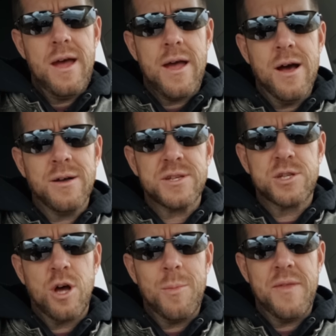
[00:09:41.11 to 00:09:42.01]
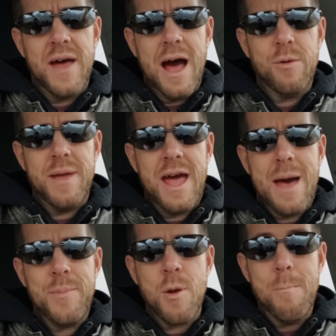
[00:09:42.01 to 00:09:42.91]
He also told me that I would be
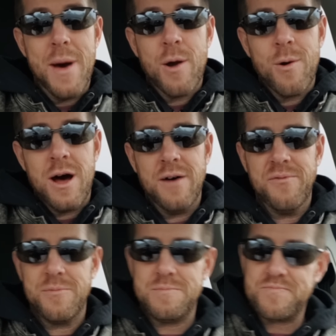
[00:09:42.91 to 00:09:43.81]
happier and better off